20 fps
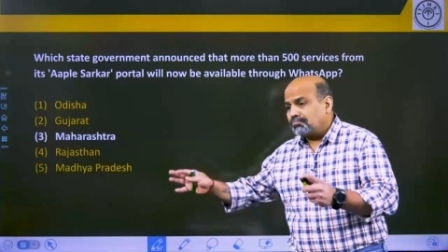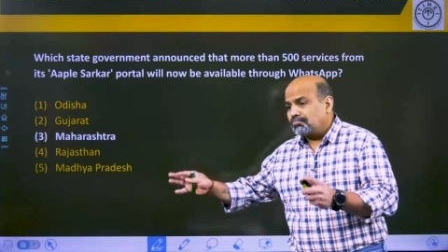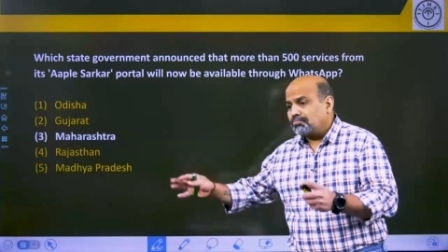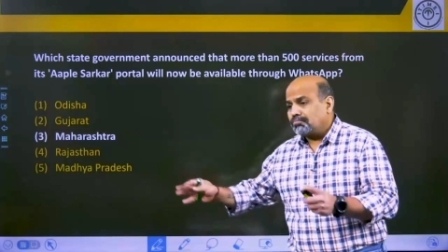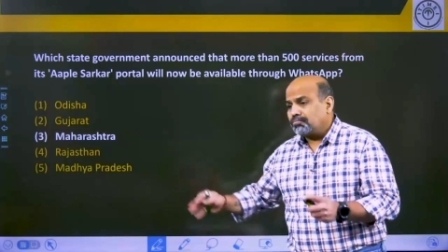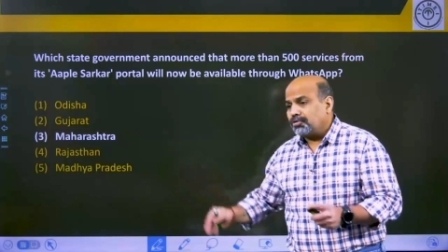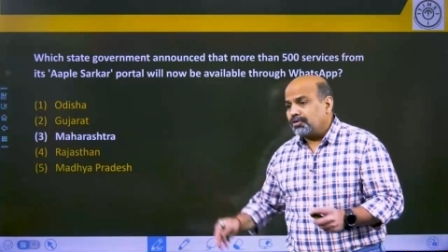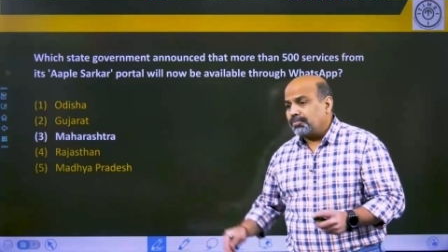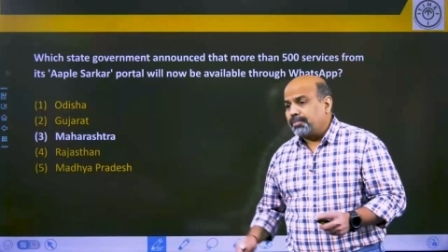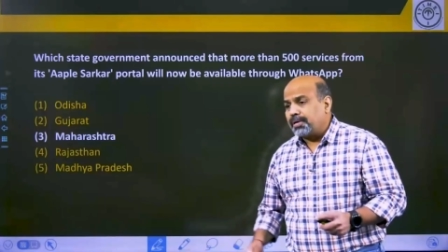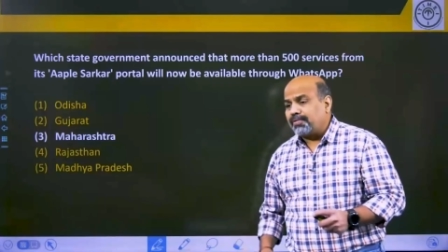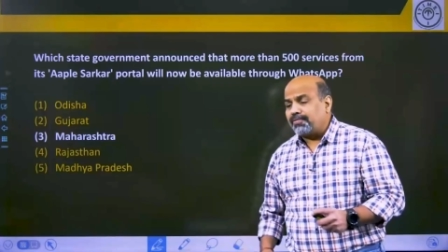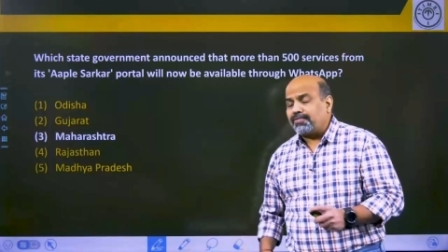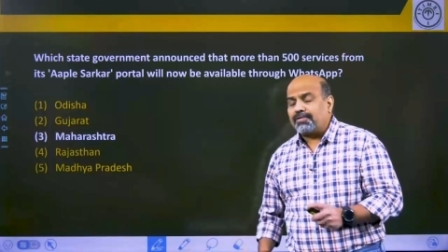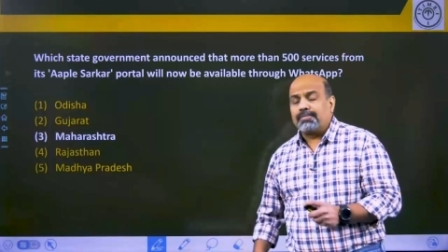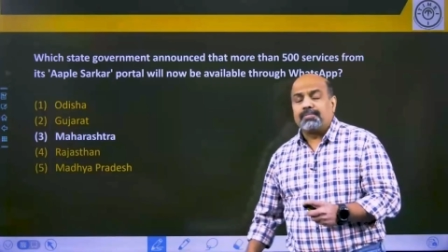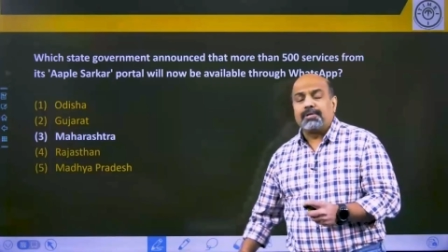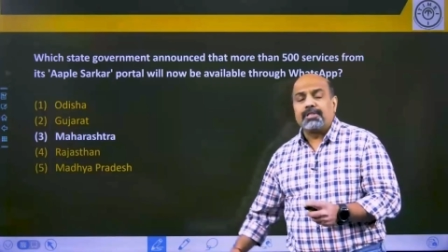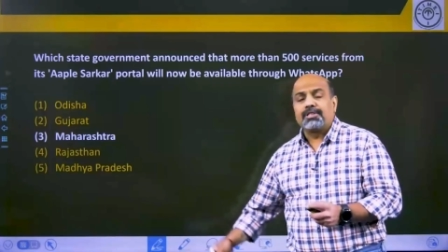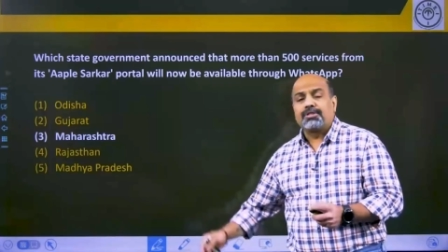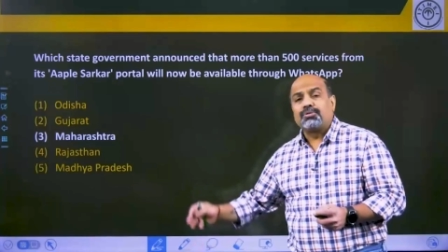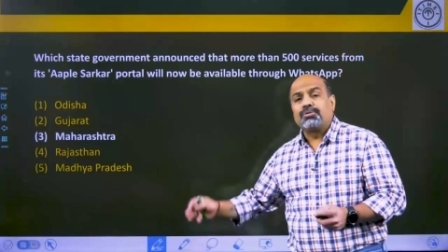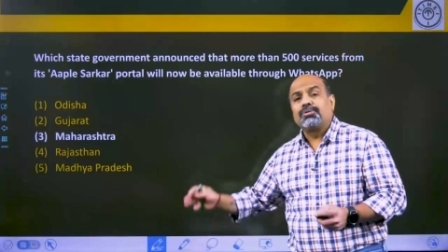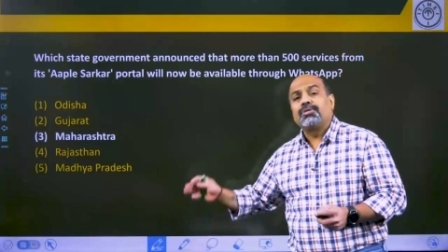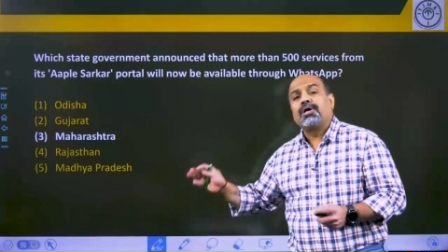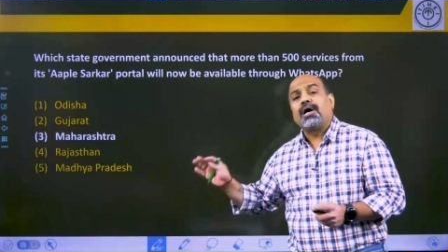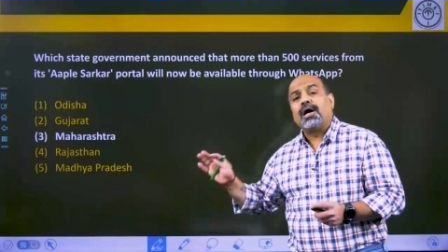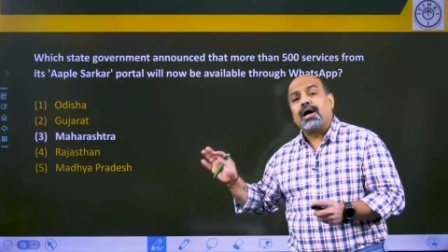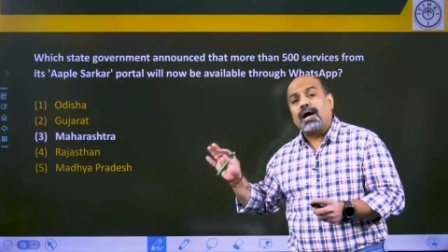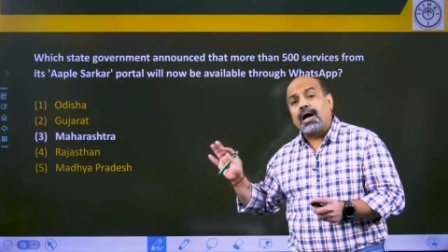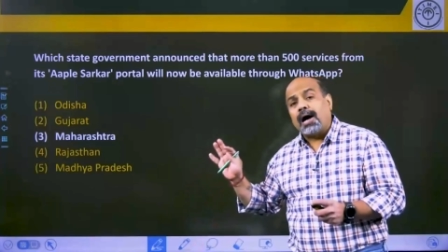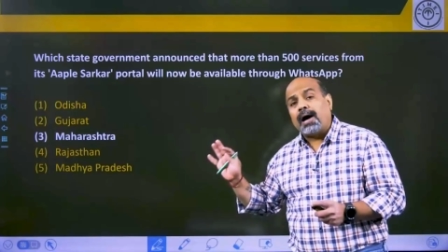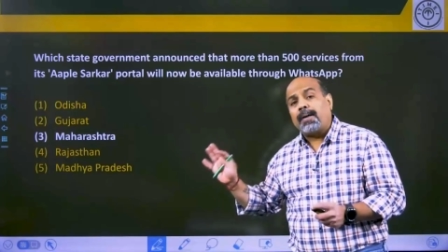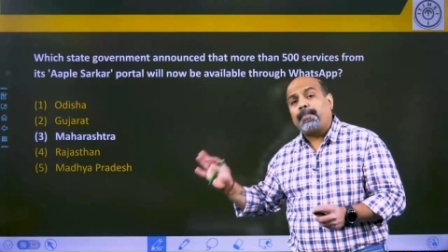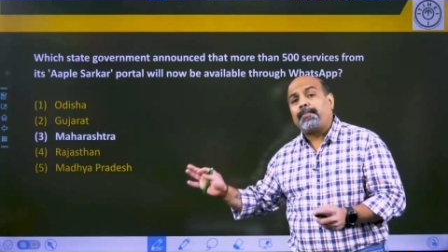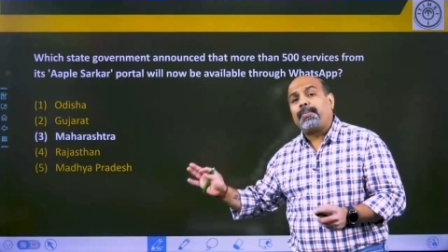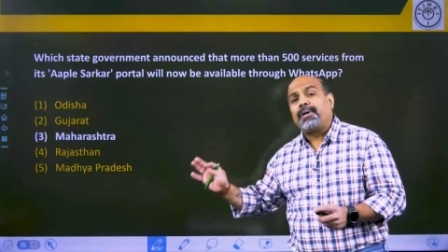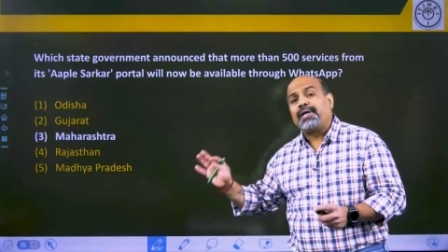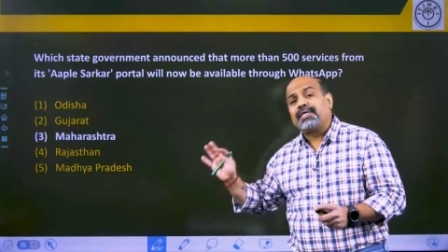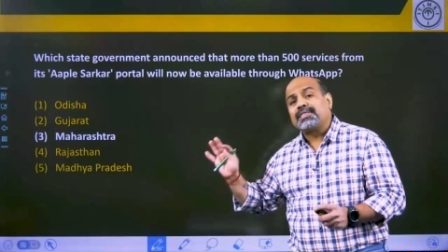would be available through the
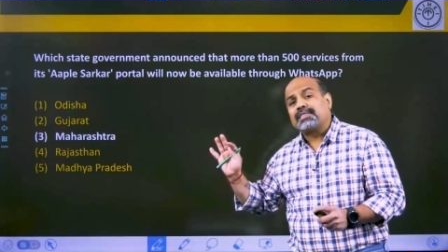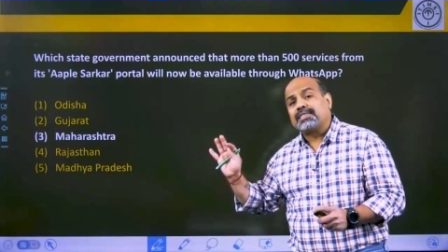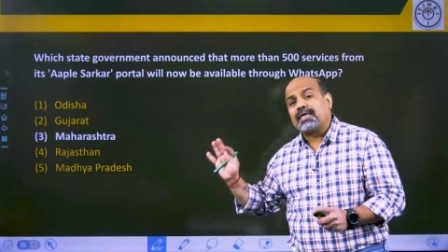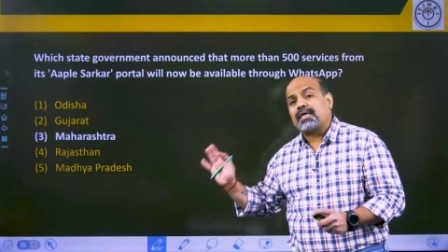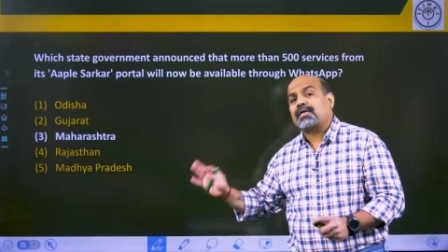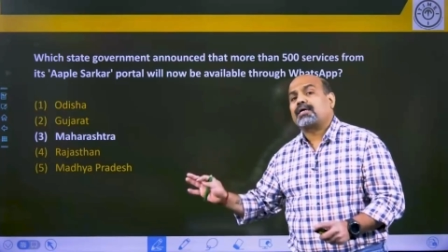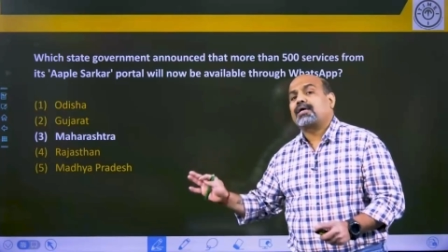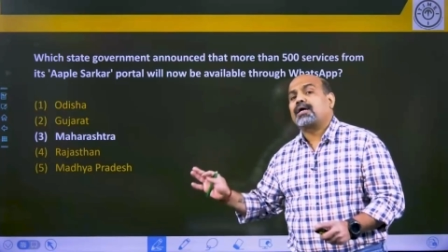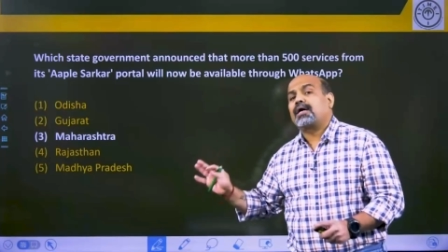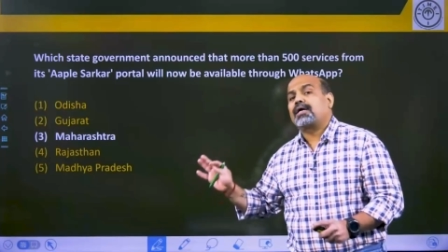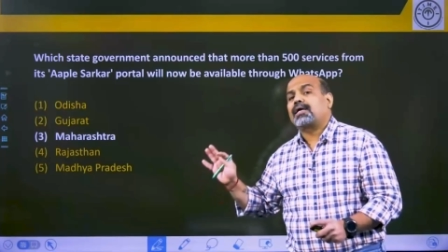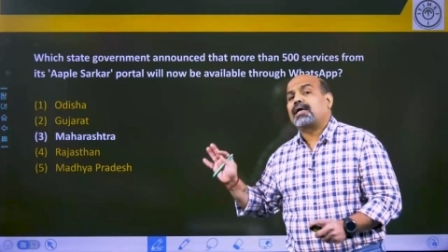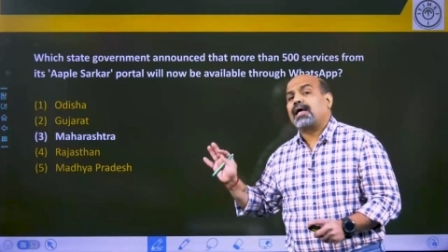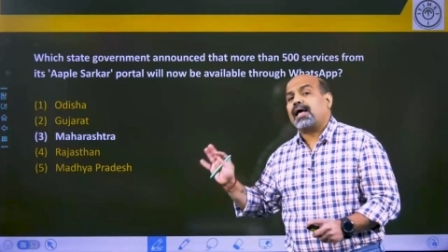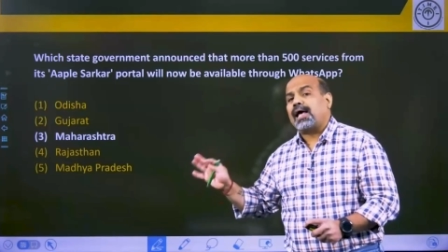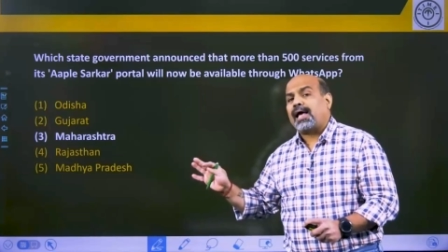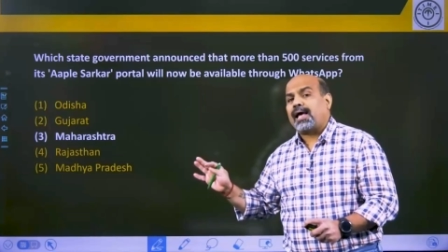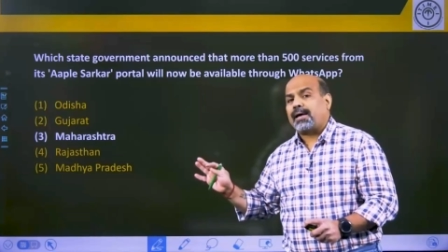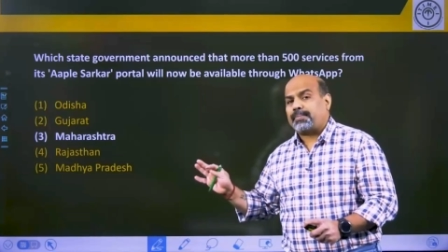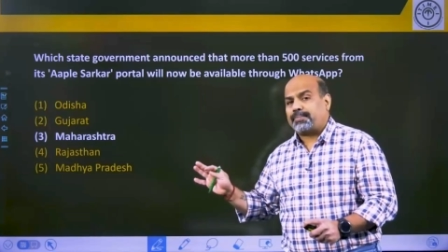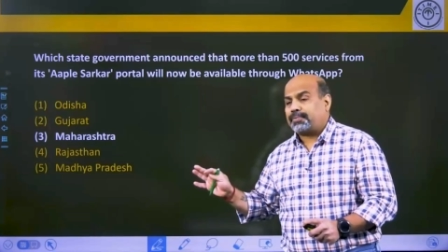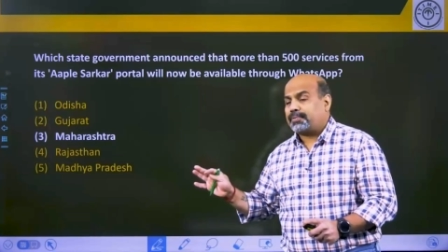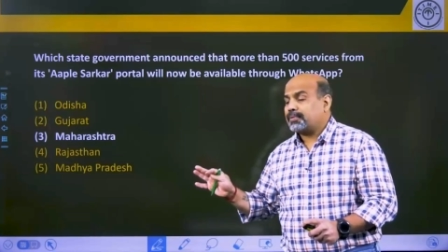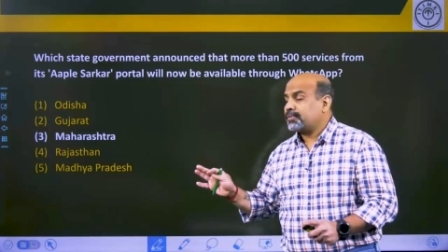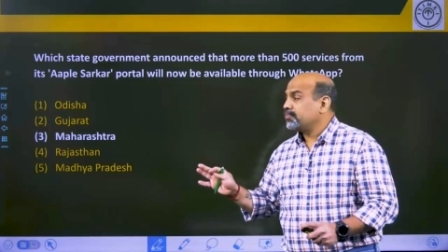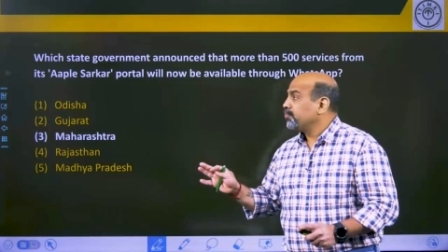Aaple Sarkar app.